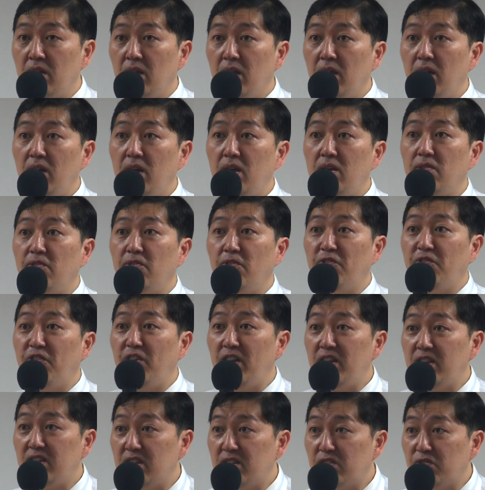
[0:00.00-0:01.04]
and
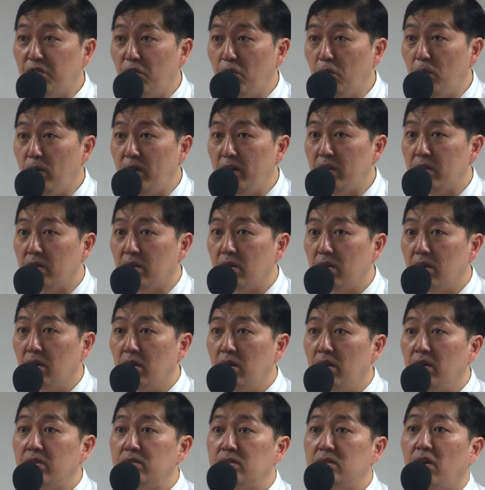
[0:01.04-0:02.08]
faith is for what?
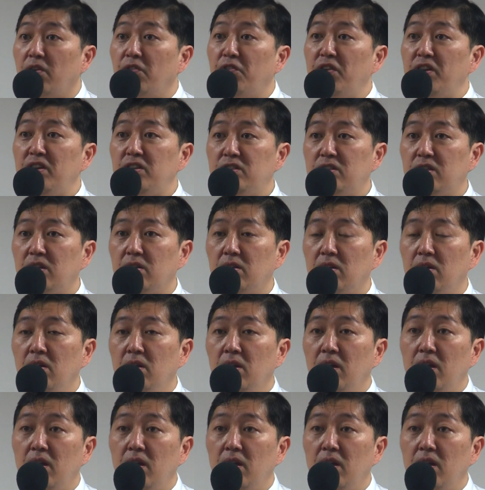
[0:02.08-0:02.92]
Salvation.